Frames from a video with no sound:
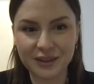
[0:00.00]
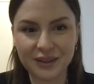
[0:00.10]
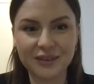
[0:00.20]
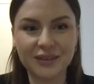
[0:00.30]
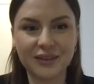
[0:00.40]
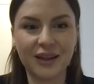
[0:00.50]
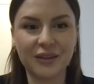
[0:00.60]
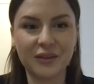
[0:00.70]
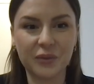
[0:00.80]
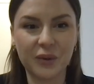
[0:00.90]
and
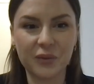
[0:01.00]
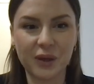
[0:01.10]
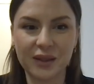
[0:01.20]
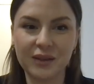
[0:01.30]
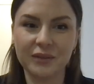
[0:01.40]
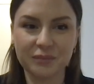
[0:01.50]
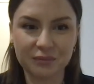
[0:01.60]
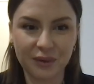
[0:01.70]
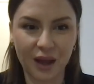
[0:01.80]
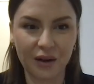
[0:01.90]
then we really
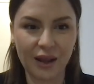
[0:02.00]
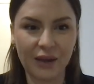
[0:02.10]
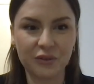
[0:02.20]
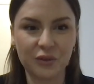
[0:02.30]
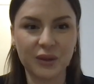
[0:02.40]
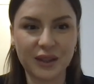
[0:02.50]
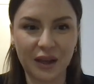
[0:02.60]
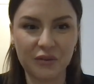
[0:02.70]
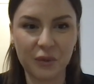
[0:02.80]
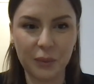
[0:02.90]
are left with kind
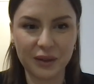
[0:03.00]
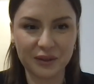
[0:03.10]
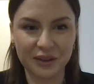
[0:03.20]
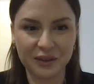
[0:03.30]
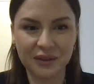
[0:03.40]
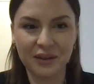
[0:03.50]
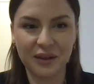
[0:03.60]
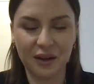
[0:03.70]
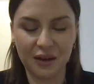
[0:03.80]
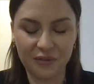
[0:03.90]
of a bitter
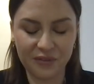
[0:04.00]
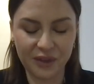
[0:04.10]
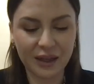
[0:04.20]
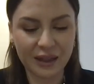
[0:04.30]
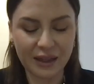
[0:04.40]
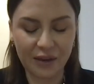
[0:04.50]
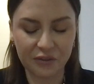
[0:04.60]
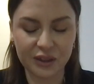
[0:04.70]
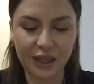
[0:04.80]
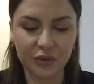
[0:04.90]
feeling
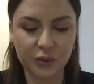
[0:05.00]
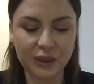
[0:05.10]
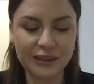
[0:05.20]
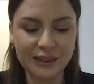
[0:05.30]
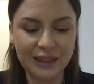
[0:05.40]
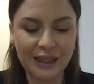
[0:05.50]
after that one.